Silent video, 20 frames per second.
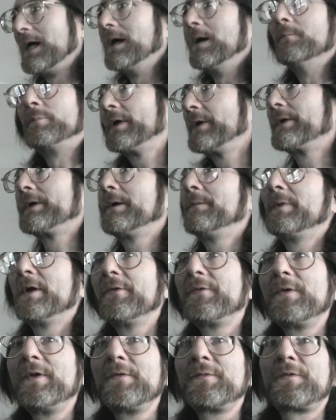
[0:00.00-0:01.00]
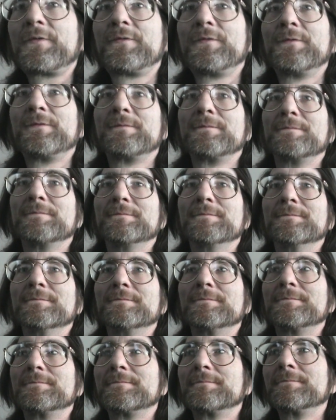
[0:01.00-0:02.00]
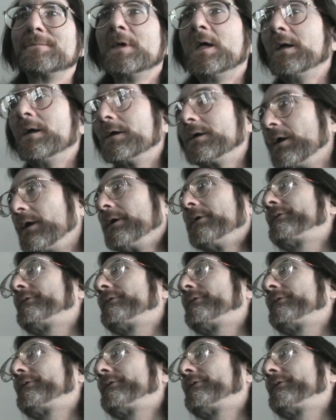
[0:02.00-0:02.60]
building a business, going to